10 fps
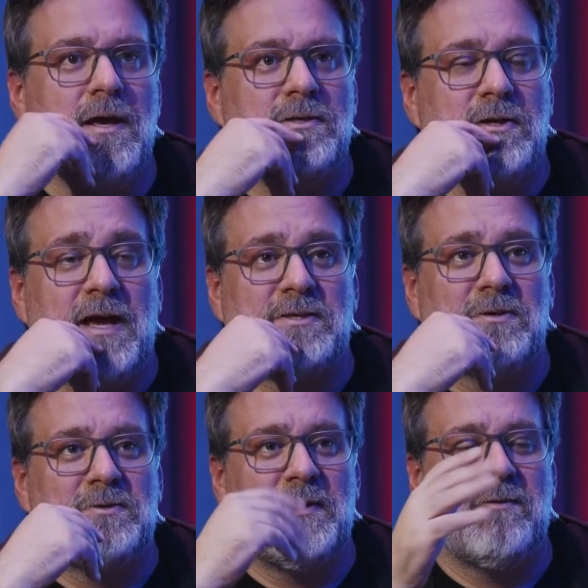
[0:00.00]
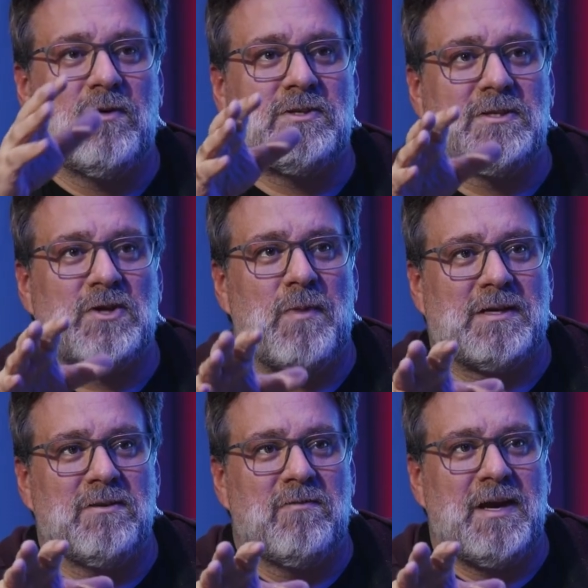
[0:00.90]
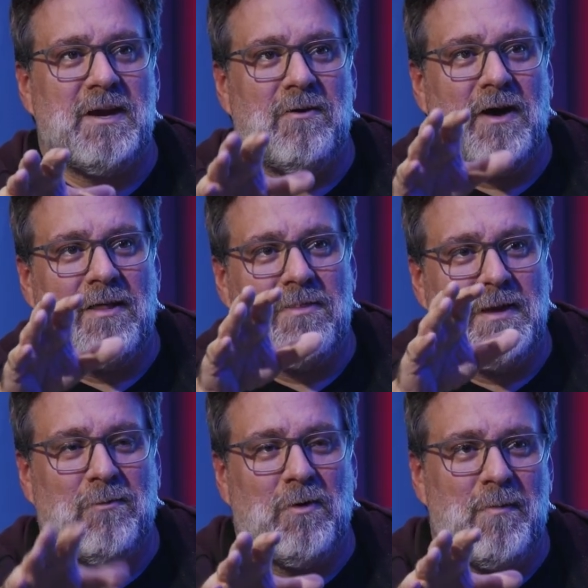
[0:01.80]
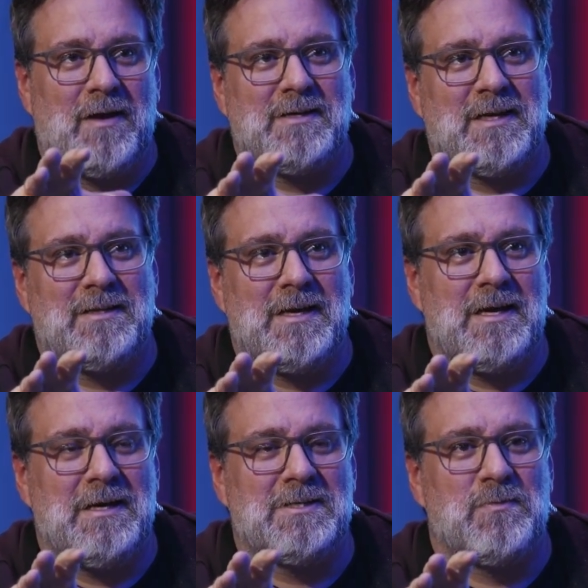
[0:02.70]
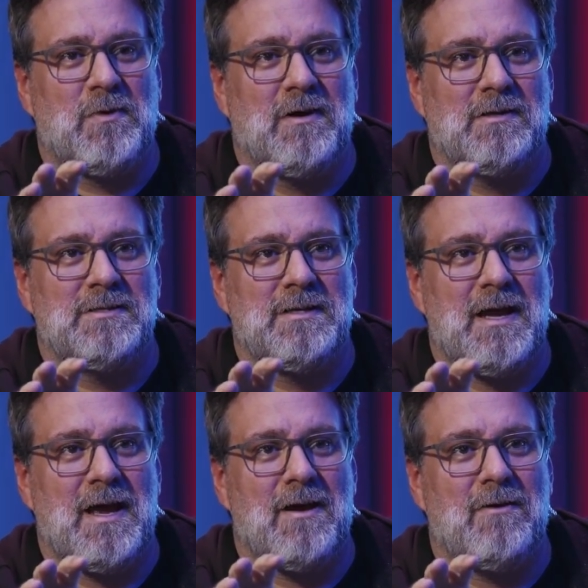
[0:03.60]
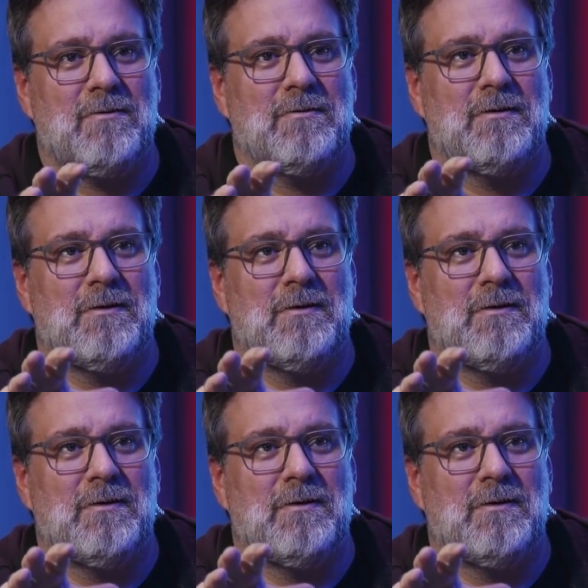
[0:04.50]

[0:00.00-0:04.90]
So speaking of which, let's go back to the video. I think we're about to get the entity spawns now.